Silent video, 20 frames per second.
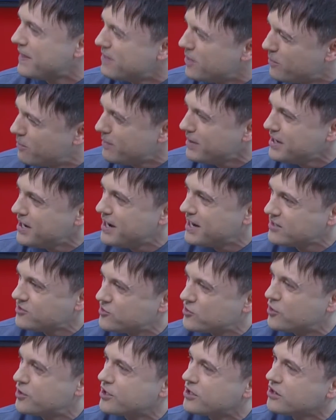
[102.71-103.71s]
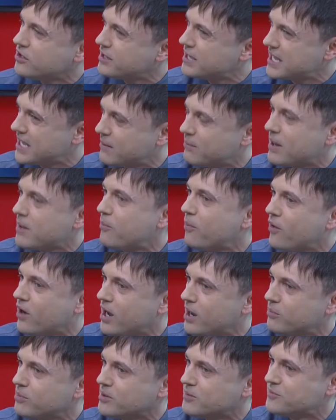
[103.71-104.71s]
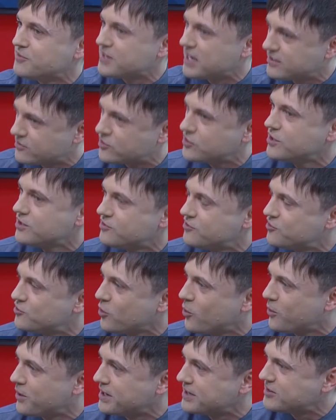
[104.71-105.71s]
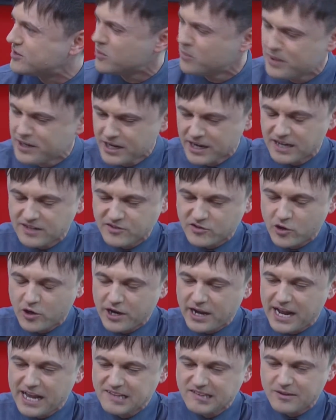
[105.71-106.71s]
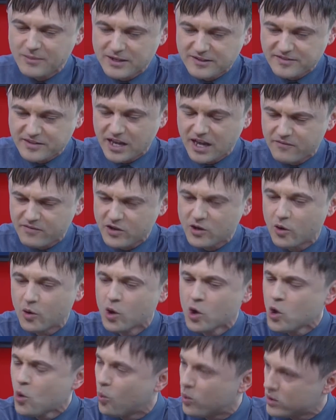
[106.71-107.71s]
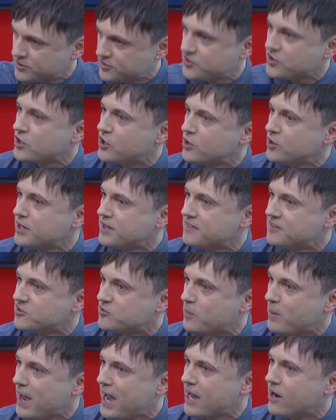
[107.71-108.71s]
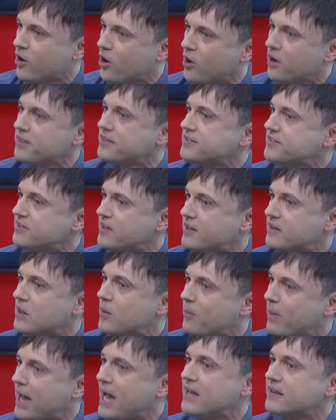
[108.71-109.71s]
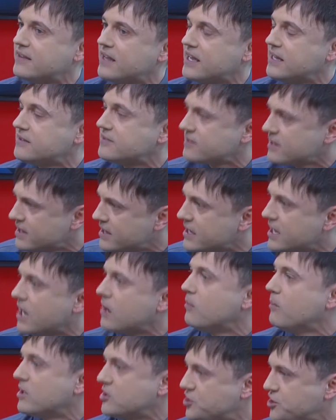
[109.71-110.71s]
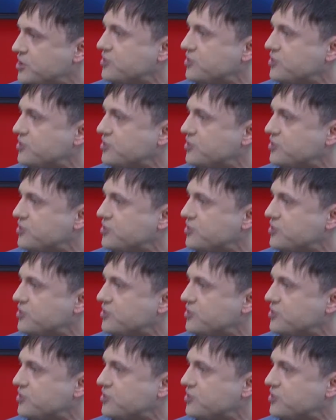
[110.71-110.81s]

And the minute I started looking at my problems as good stories, the minute I started asking myself, you know, what's the good in this bad, all of a sudden the bad days got much